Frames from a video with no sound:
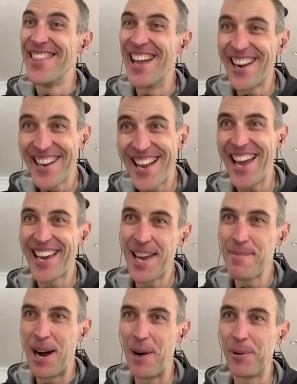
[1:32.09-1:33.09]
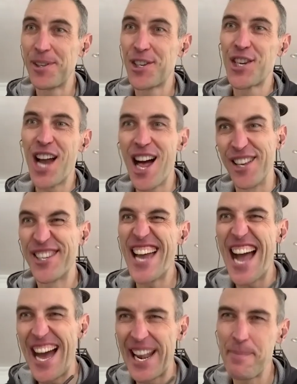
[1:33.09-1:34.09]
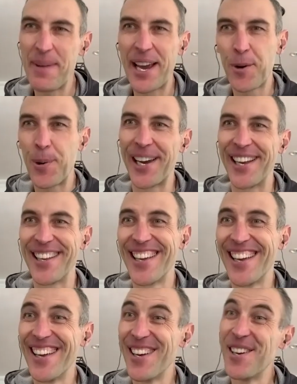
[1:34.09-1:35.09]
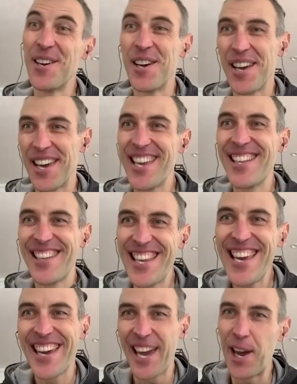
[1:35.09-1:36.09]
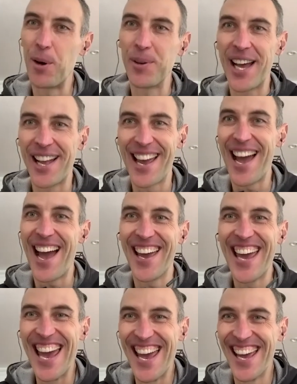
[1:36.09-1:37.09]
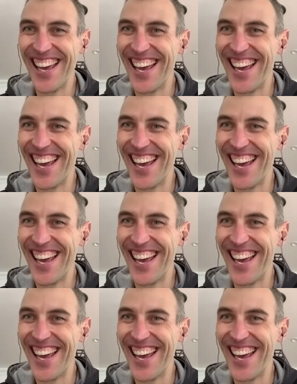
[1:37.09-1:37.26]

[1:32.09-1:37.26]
Another guy came out, challenged Adam McQuaid. He TKO'd that guy.